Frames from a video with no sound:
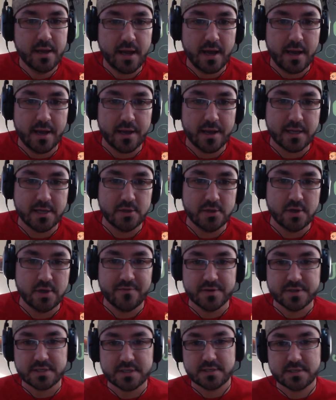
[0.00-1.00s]
Uh, can you
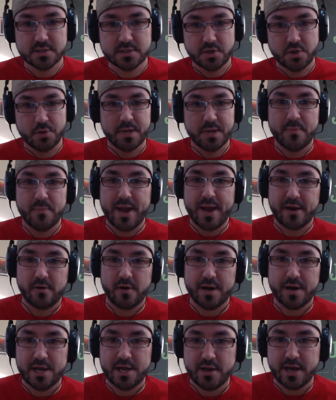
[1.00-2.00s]
give us just a little bit of
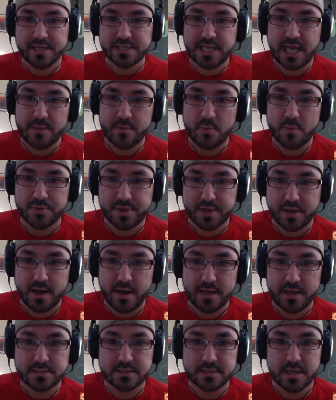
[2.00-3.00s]
background how you guys came up with the
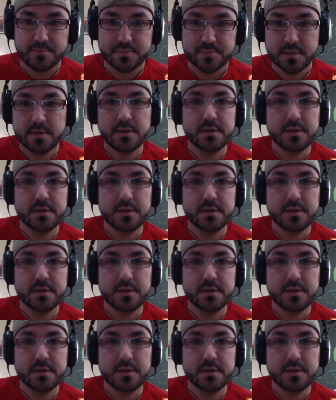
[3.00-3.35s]
concept?